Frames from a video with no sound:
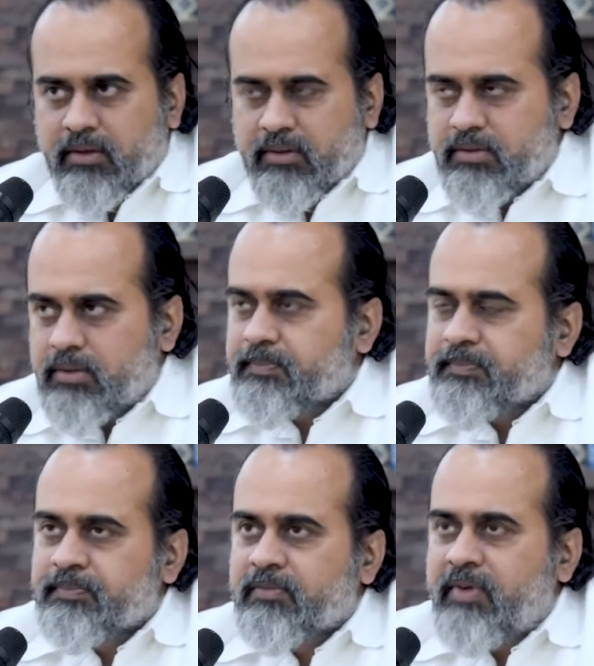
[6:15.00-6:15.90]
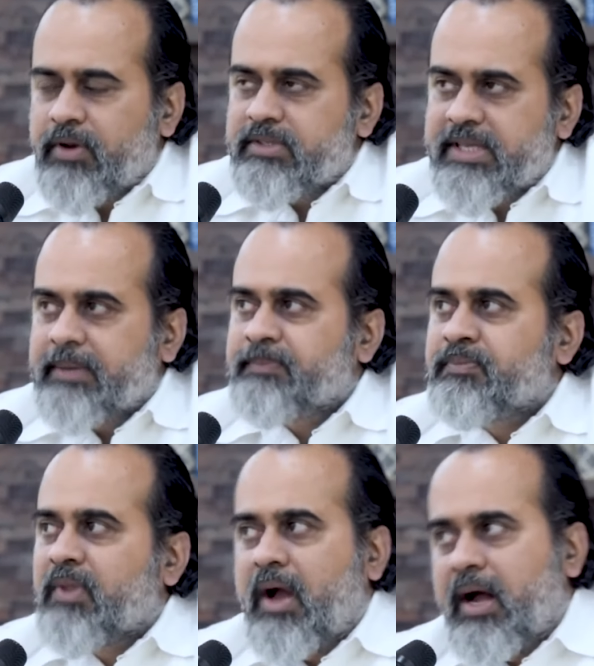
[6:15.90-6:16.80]
So, when you say,
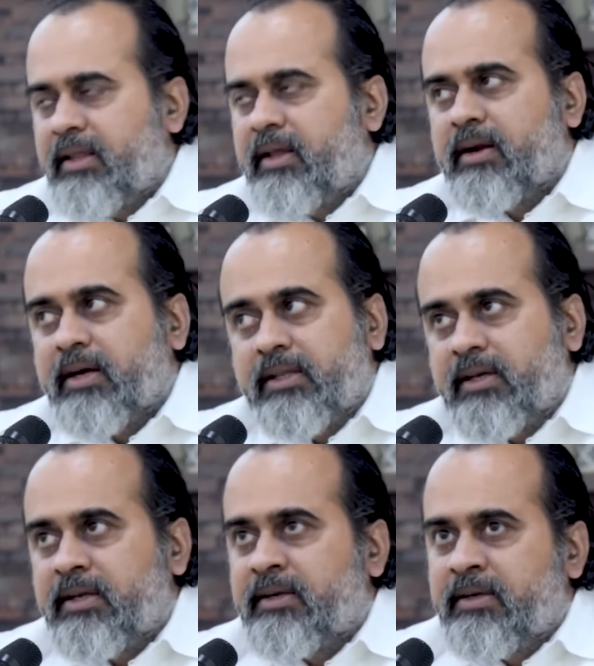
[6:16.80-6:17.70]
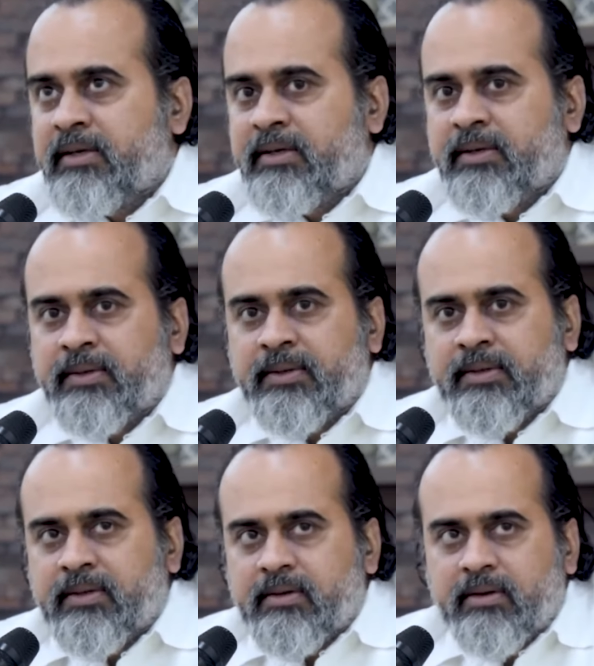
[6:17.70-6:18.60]
are there
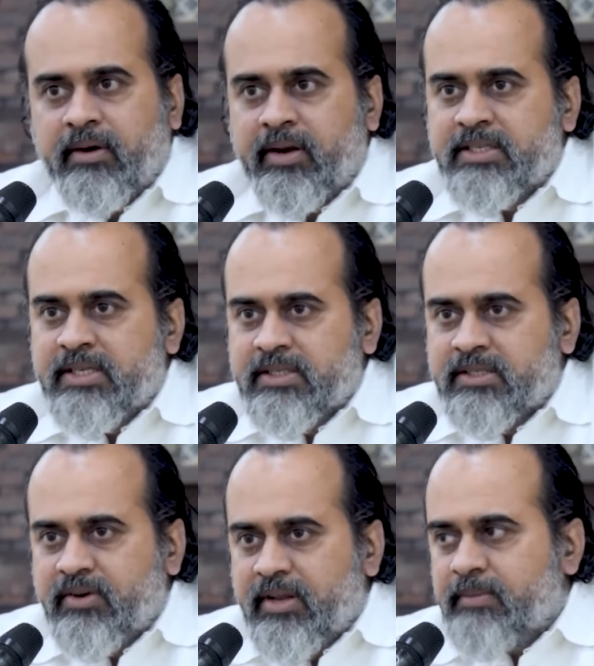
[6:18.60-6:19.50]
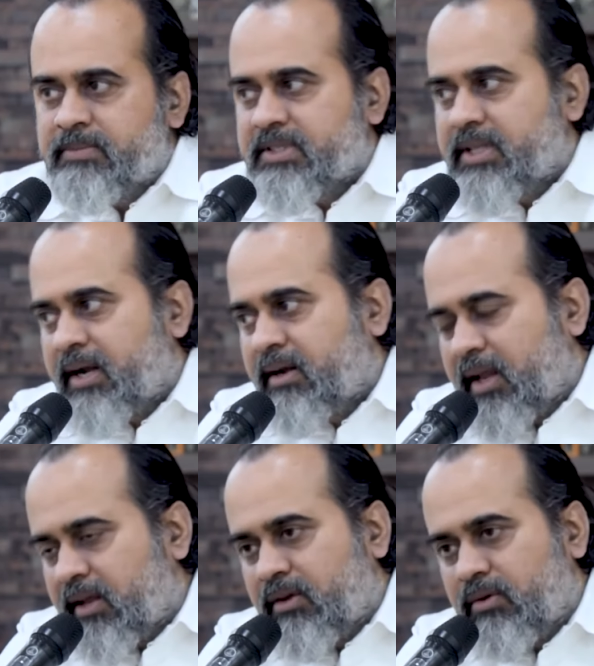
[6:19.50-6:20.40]
other religious streams that
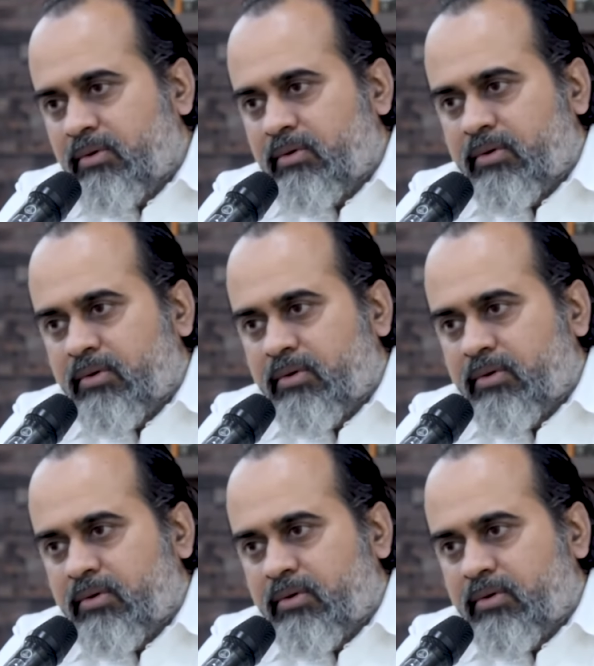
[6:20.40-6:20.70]
take you